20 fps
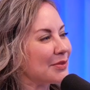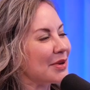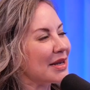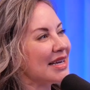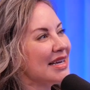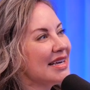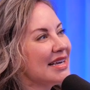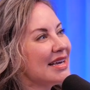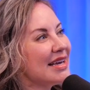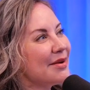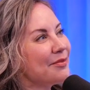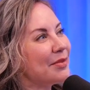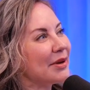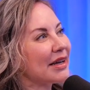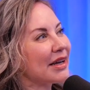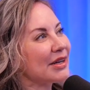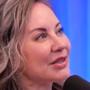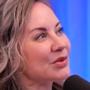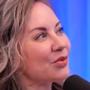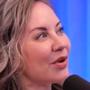me.
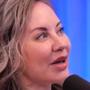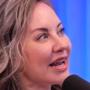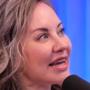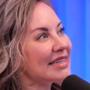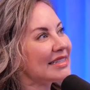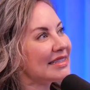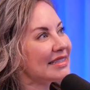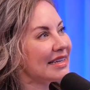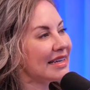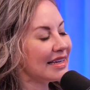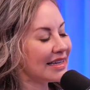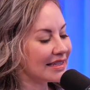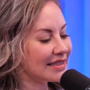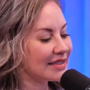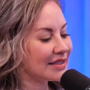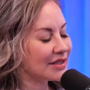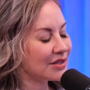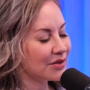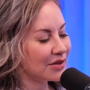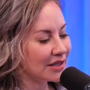Because what I see
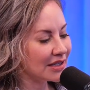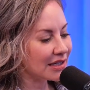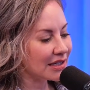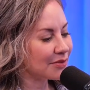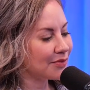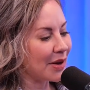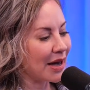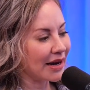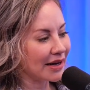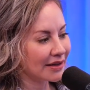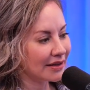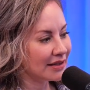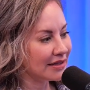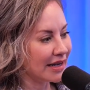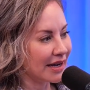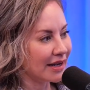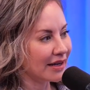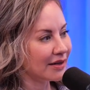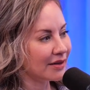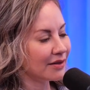is, so this is back in the
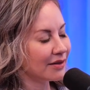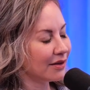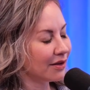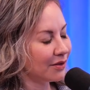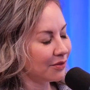day,